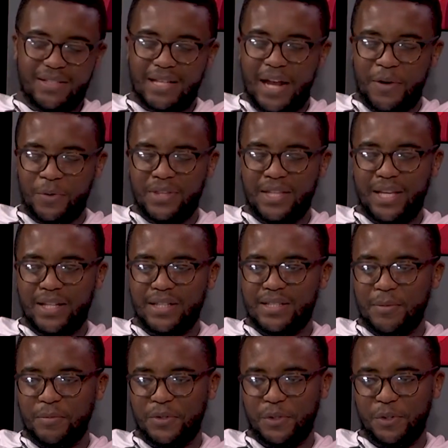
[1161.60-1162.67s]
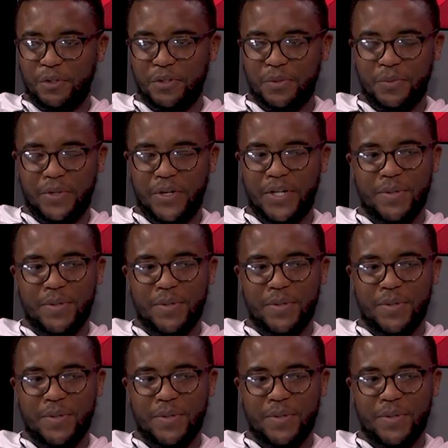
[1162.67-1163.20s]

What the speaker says: I don't think it's something you should worry